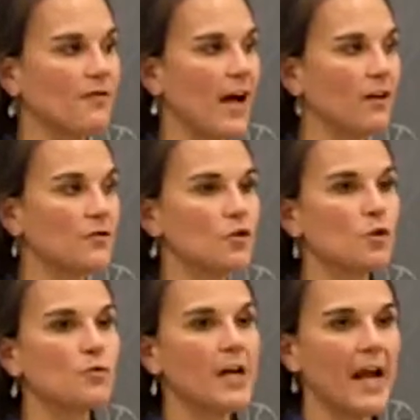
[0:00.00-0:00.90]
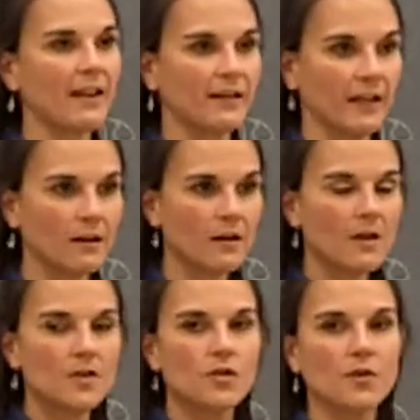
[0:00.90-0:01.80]
those vials too tightly.
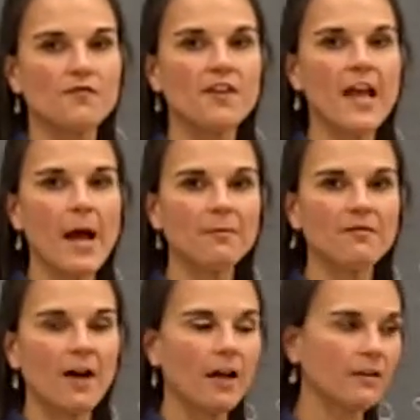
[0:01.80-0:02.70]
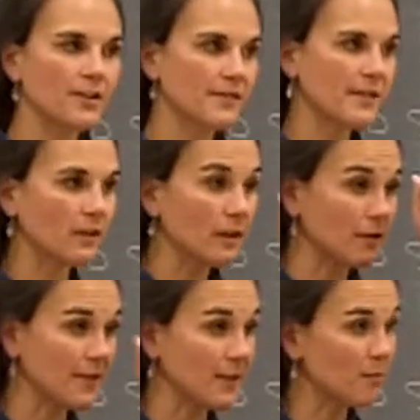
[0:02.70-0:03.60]
So if you cap the vial and you see a
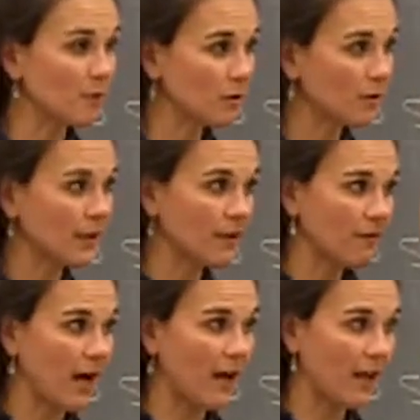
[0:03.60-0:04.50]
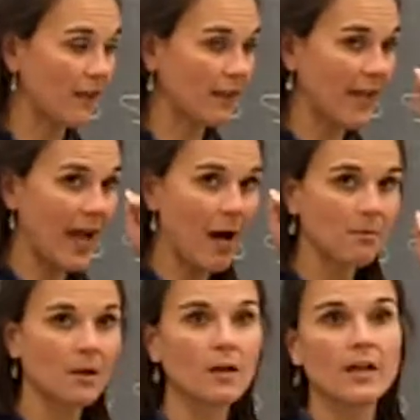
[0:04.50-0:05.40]
little dimple in the, in the
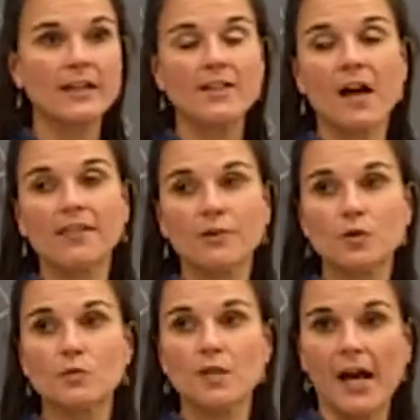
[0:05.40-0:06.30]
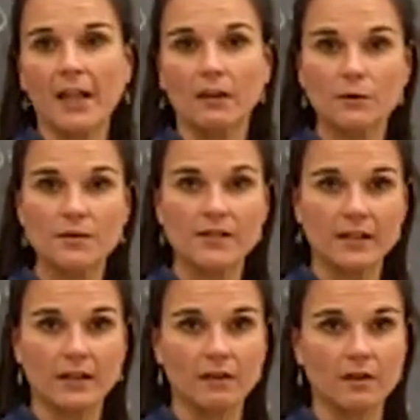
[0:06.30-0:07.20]
cap, it's on there too tight,
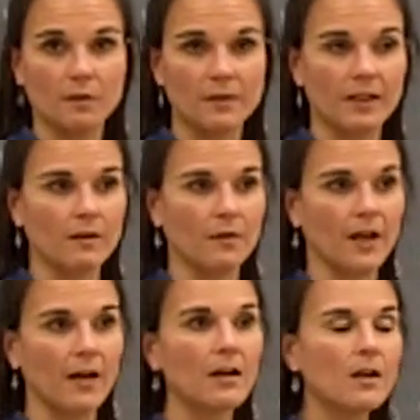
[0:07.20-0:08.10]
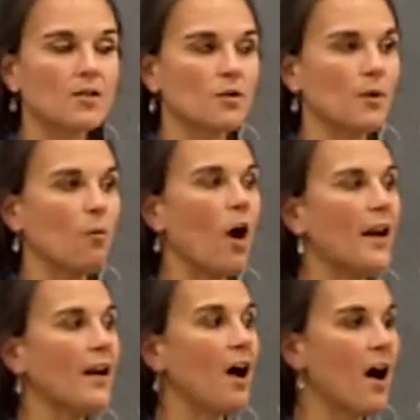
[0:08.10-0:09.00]
loosen it a little bit, okay? So we
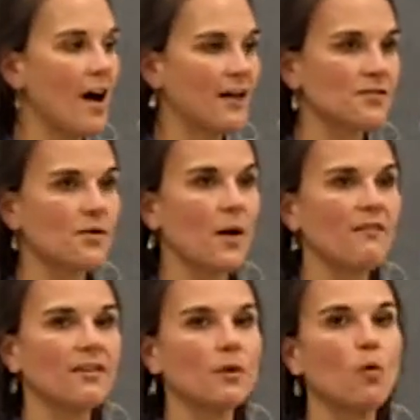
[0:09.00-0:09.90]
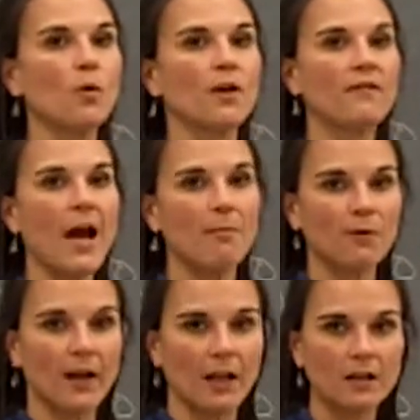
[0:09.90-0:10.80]
want it on so everything won't
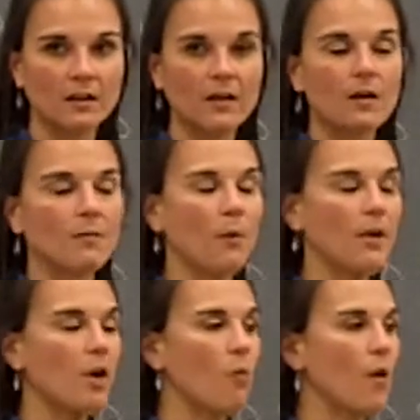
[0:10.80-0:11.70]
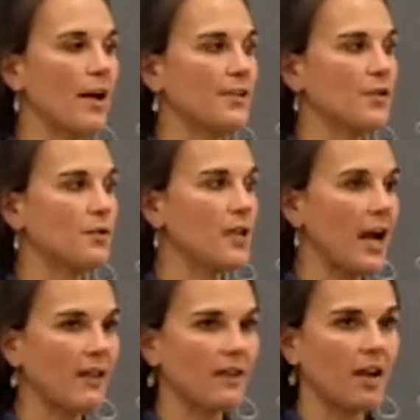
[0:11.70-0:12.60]
evaporate, but we don't want it so
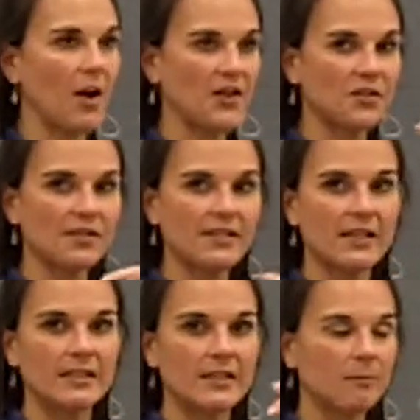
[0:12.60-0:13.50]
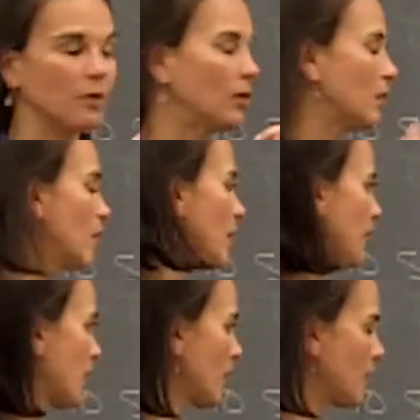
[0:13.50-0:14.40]
tight that you actually see a dimple
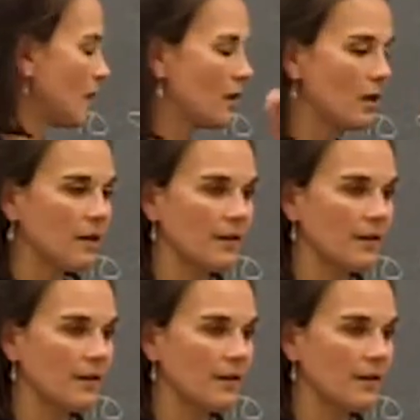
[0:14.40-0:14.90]
in